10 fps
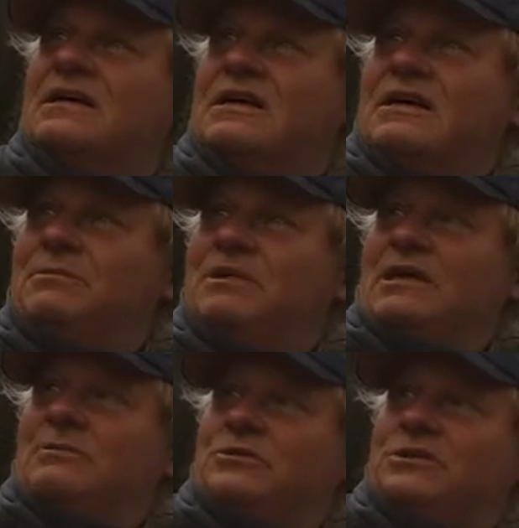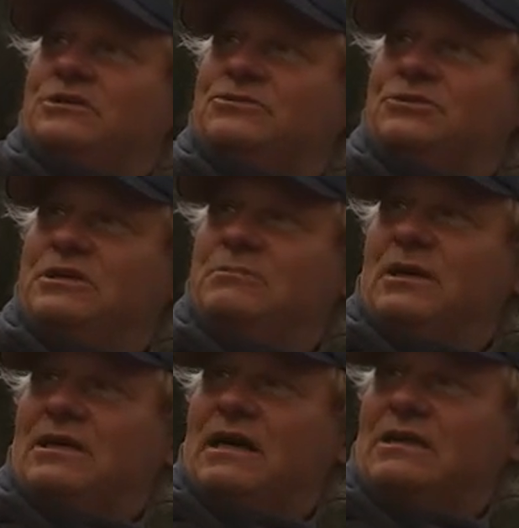And I became really intrigued
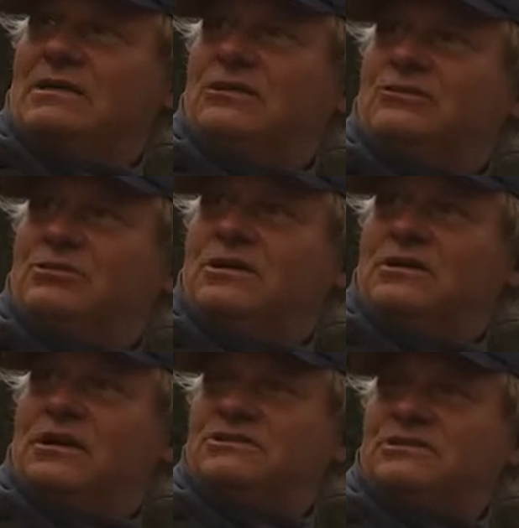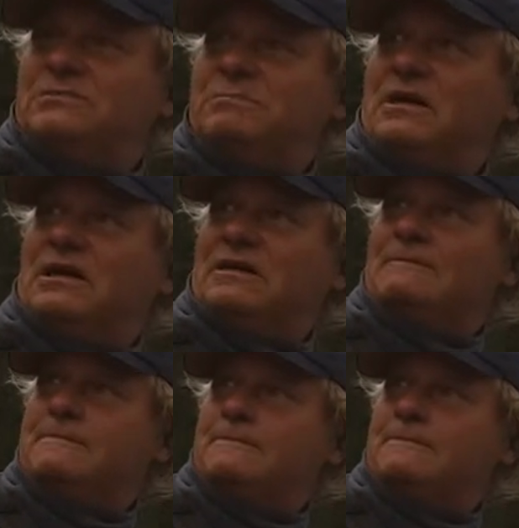by that, and intrigued not just by